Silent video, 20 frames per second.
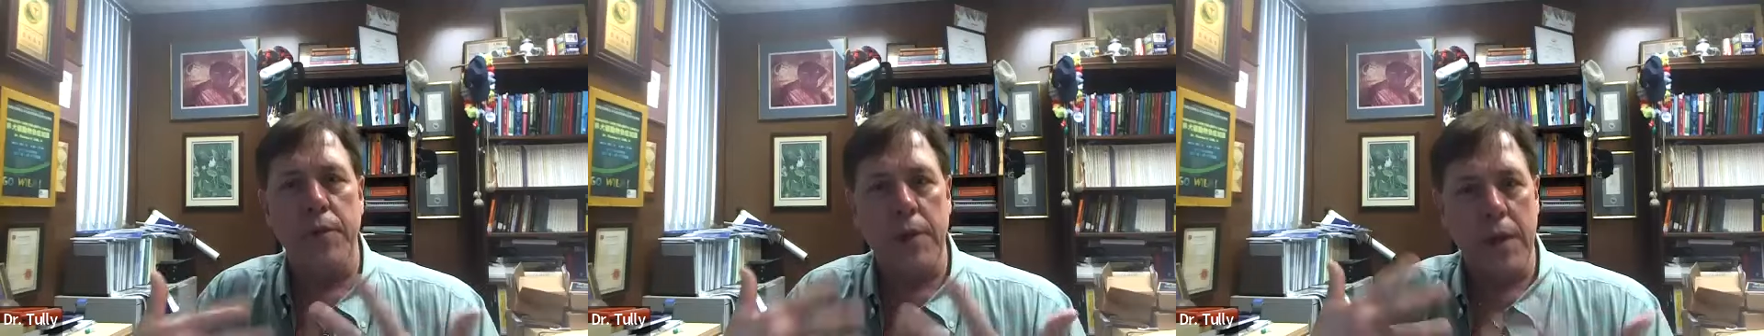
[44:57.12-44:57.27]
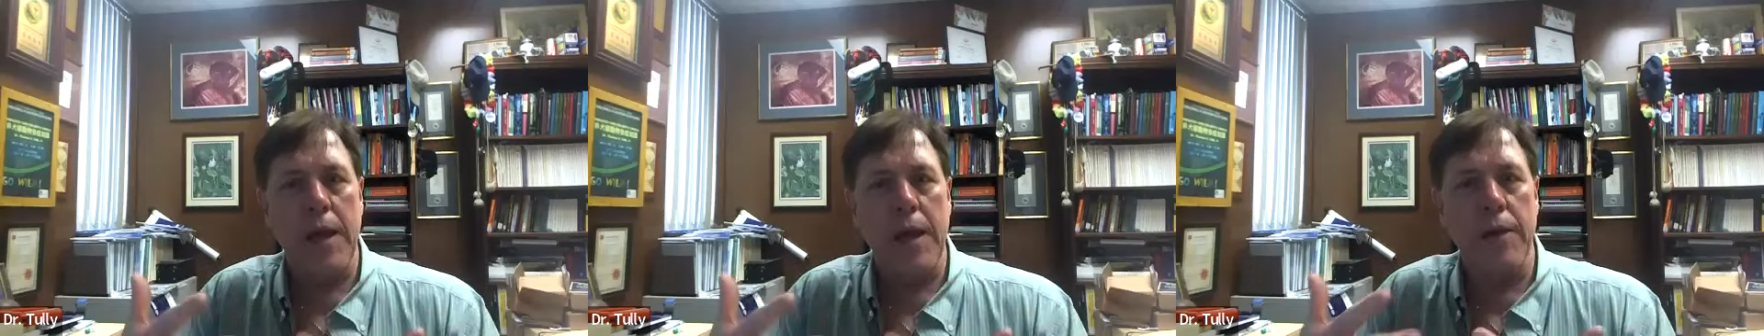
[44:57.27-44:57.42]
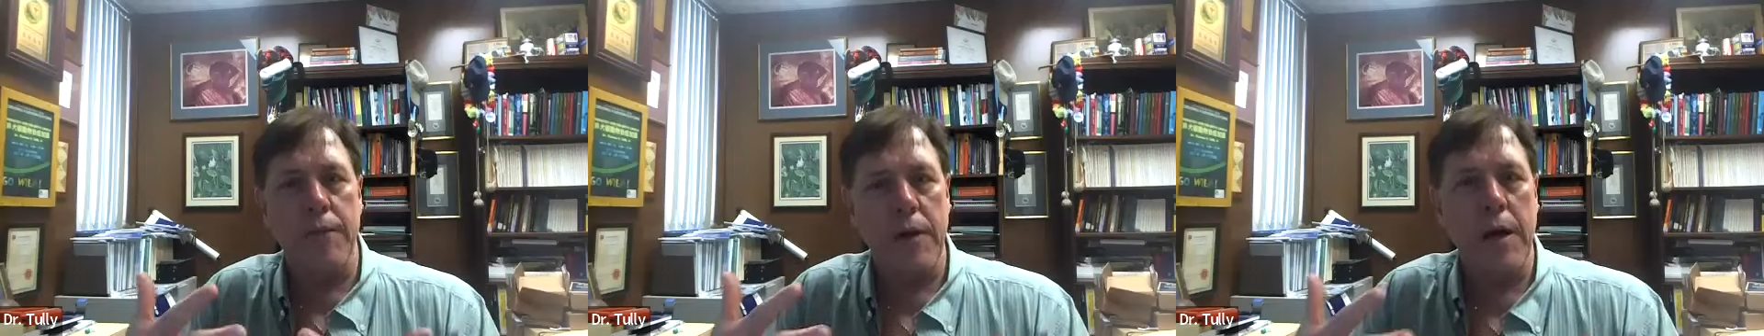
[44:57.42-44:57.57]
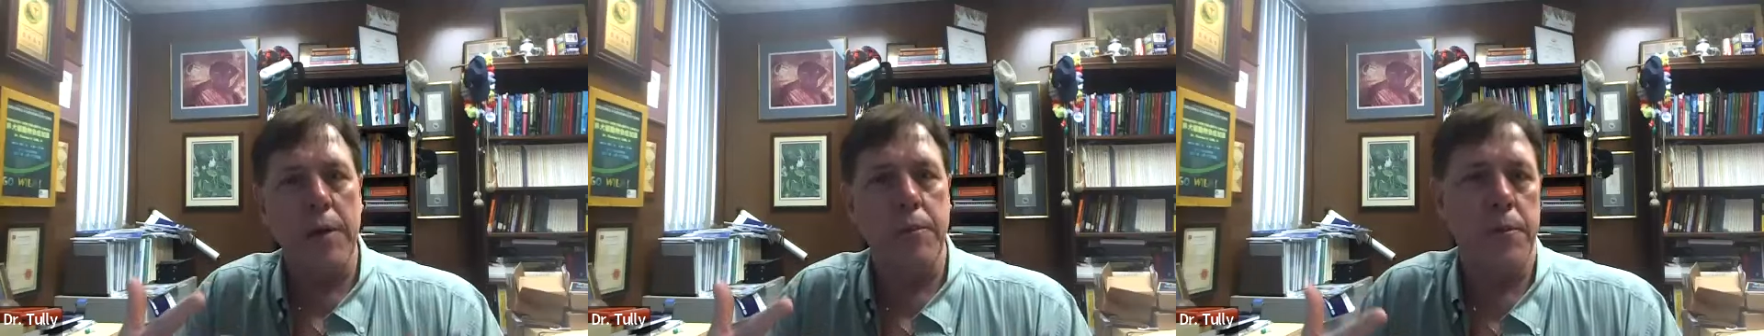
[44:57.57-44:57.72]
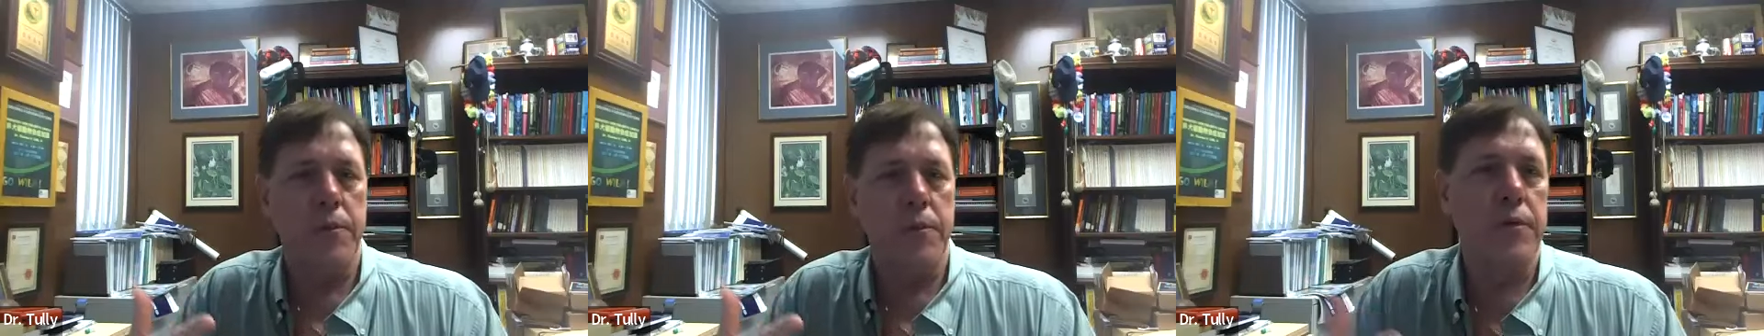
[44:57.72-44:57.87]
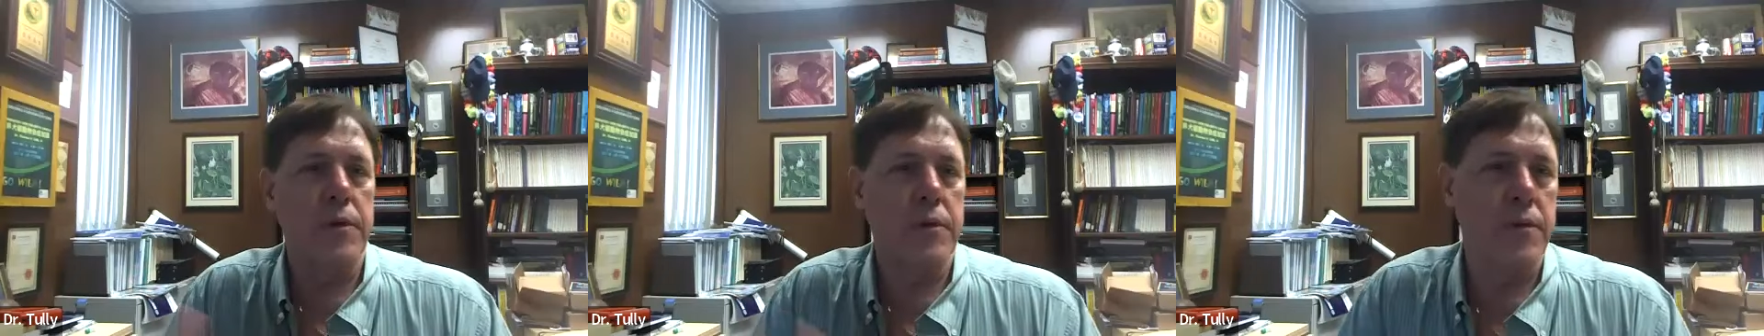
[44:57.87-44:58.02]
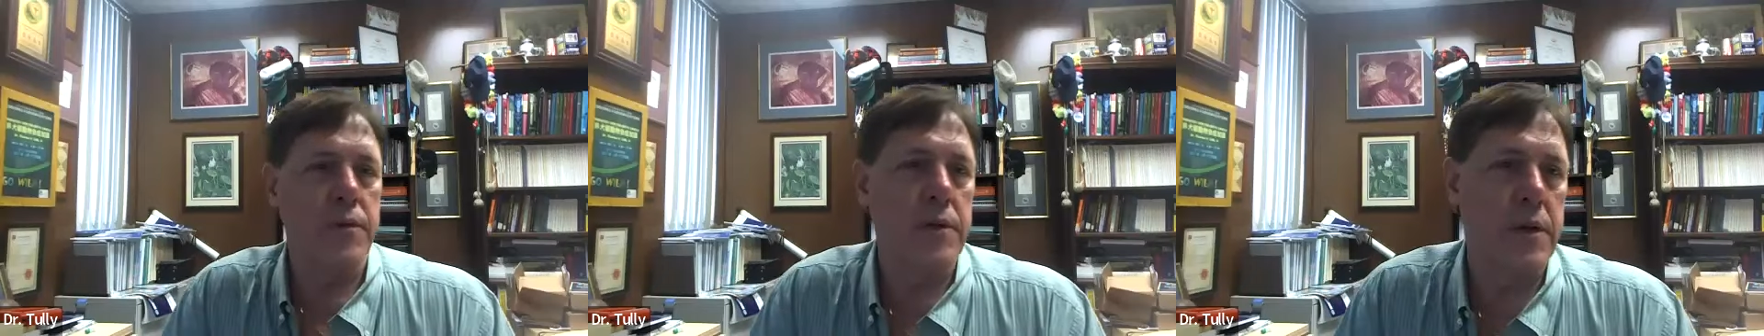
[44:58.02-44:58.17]
can have
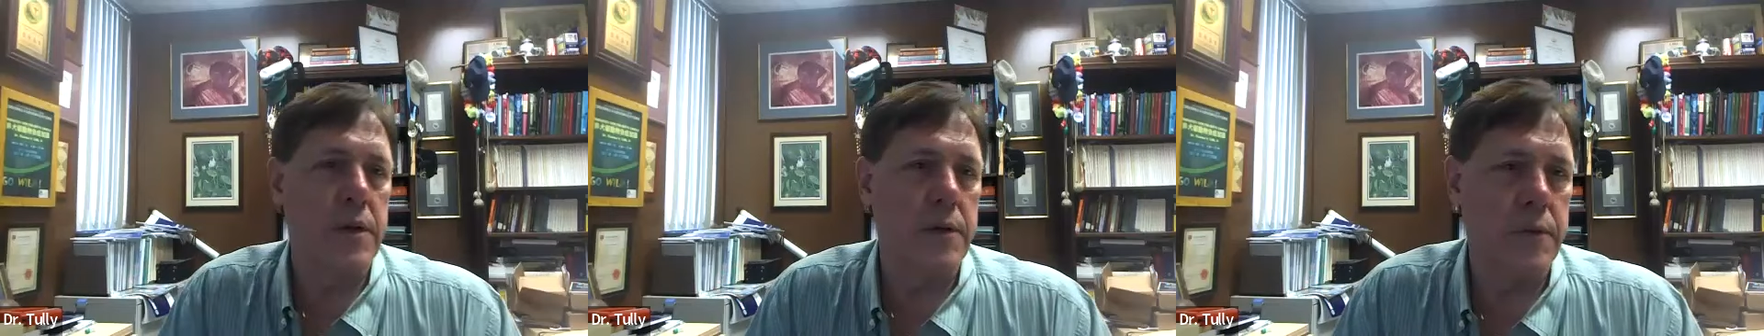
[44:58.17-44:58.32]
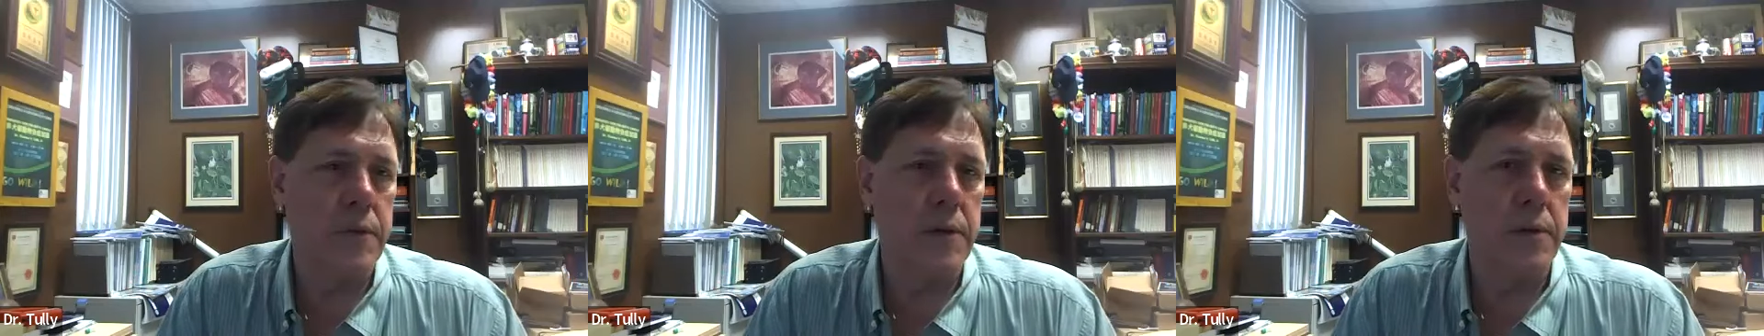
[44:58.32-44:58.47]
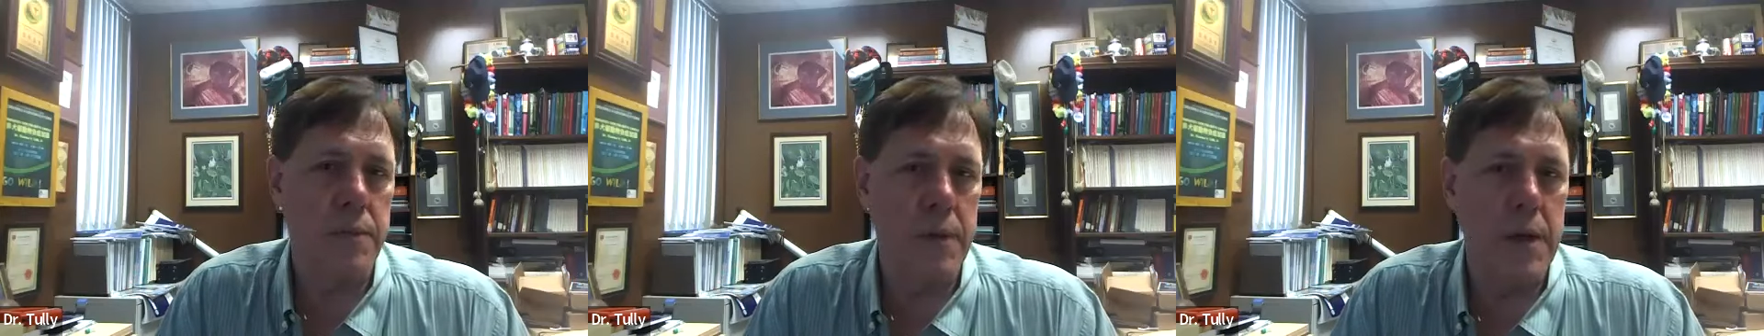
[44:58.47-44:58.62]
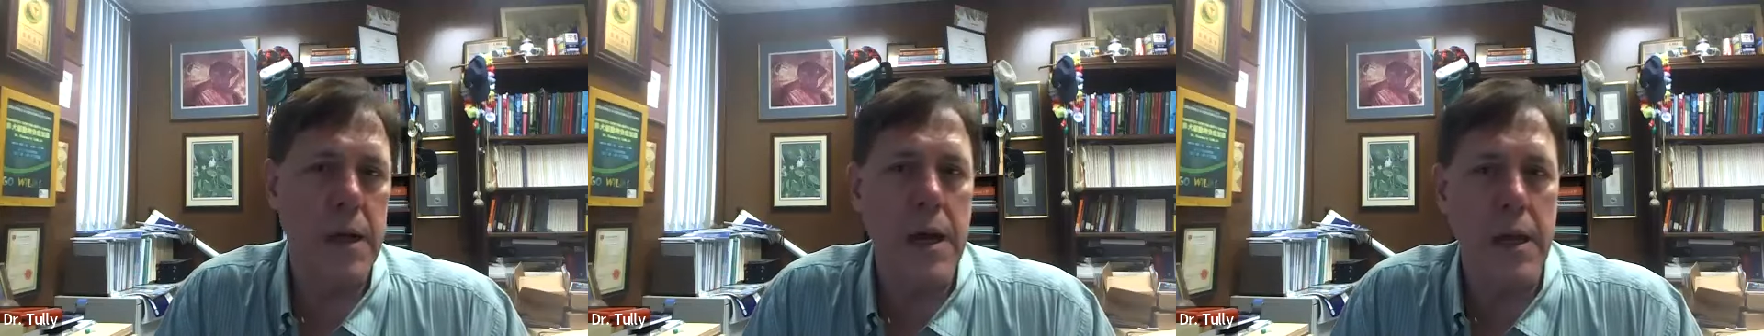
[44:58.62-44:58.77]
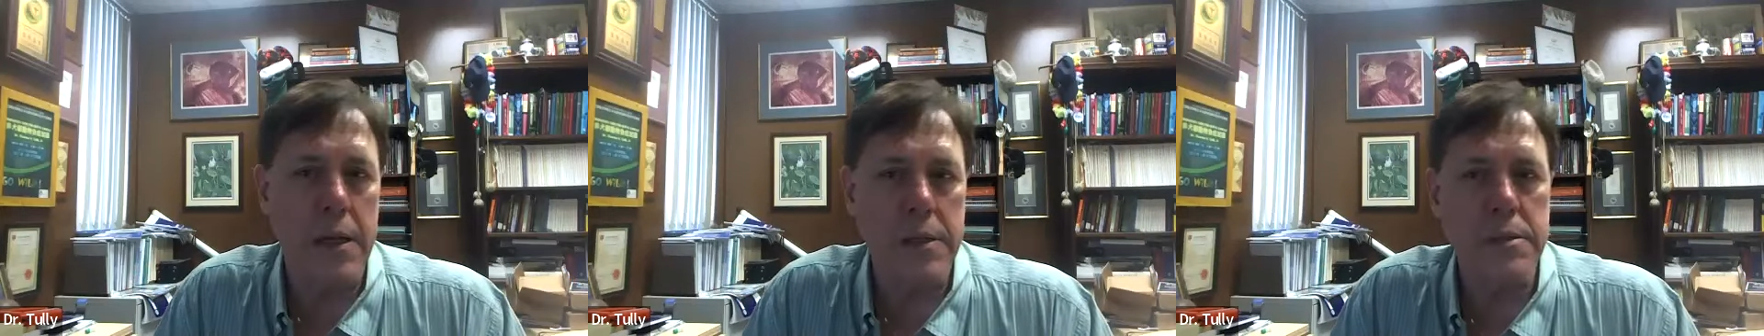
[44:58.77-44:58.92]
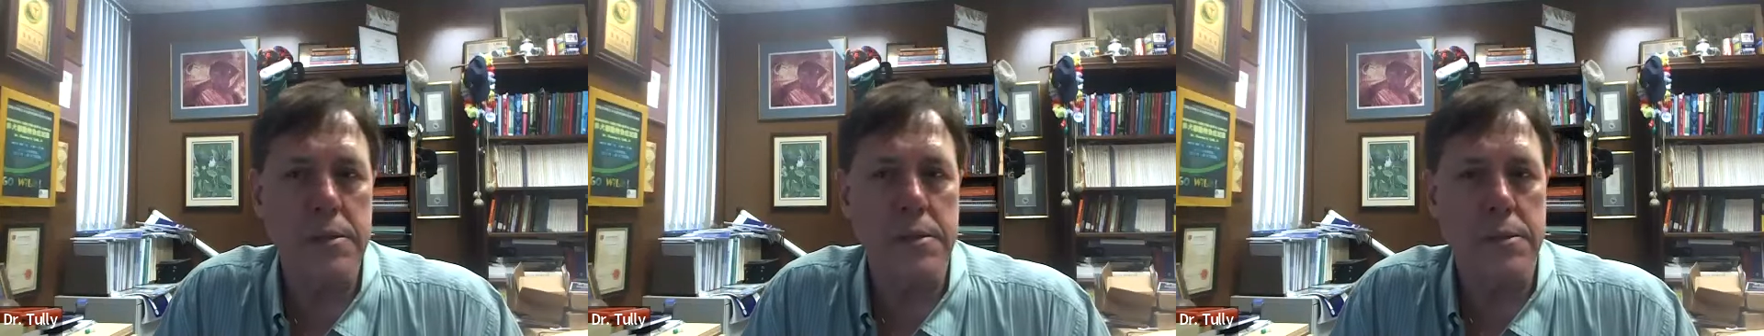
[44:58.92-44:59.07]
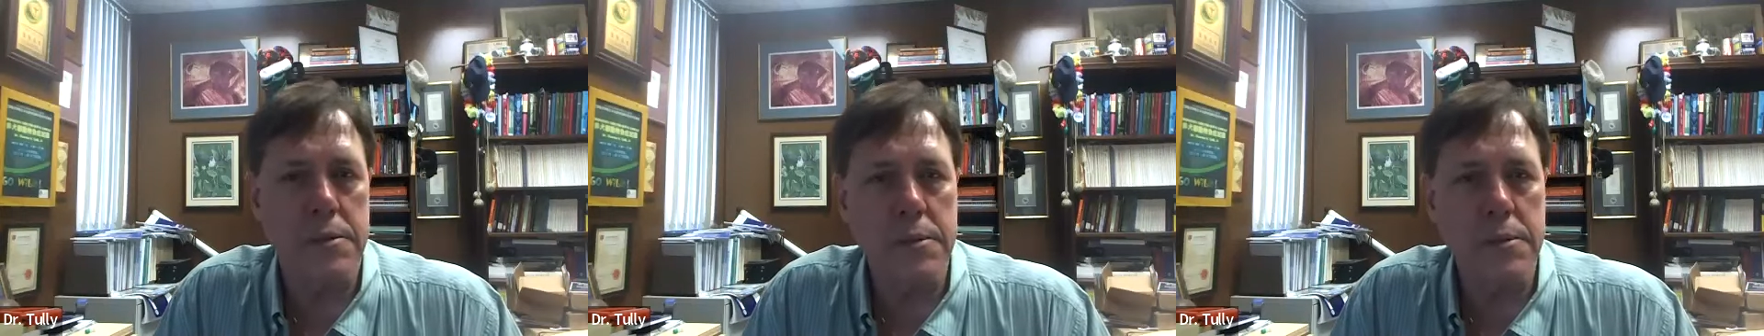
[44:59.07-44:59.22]
hypersensitivity
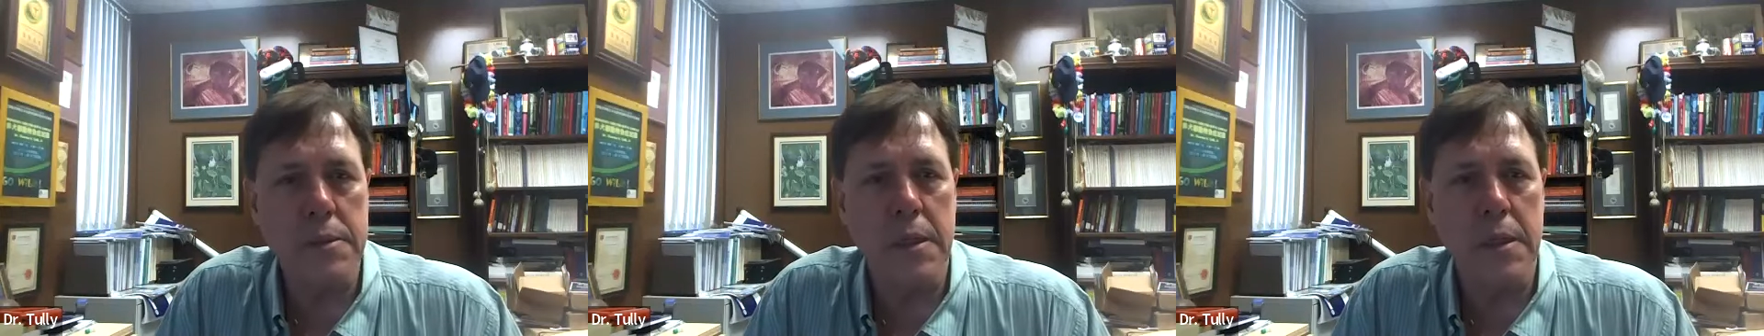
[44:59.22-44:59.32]
reactions.